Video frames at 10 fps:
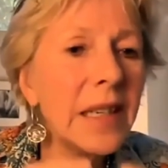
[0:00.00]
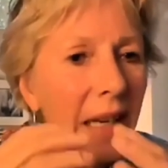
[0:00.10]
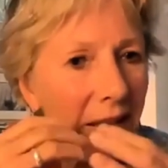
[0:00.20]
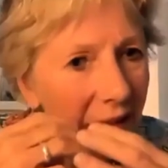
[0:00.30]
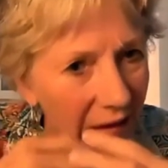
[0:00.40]

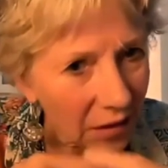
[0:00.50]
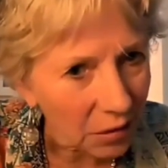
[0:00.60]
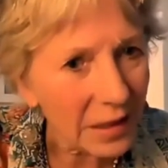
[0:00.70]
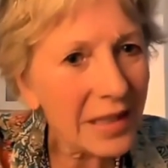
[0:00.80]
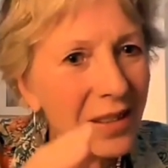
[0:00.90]
And then
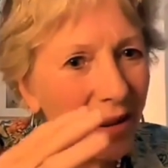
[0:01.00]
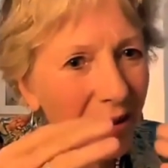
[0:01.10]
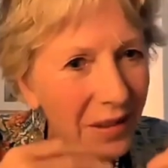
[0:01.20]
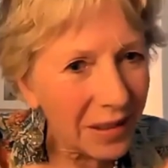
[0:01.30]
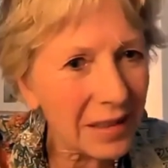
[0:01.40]
go into
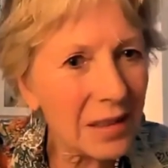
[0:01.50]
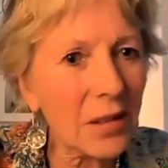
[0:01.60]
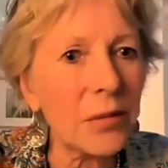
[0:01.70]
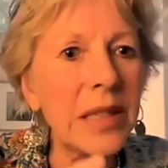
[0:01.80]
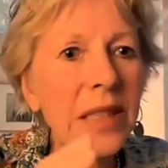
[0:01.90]
all the,
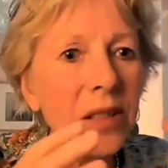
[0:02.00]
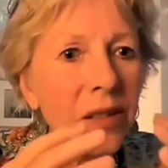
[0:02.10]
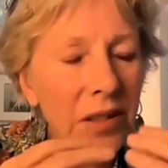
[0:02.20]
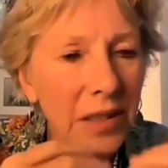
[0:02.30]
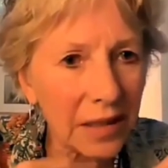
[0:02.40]
the
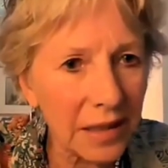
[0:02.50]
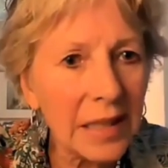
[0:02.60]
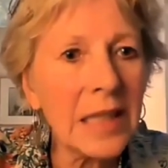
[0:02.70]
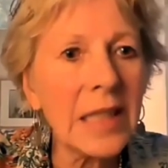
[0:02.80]
research and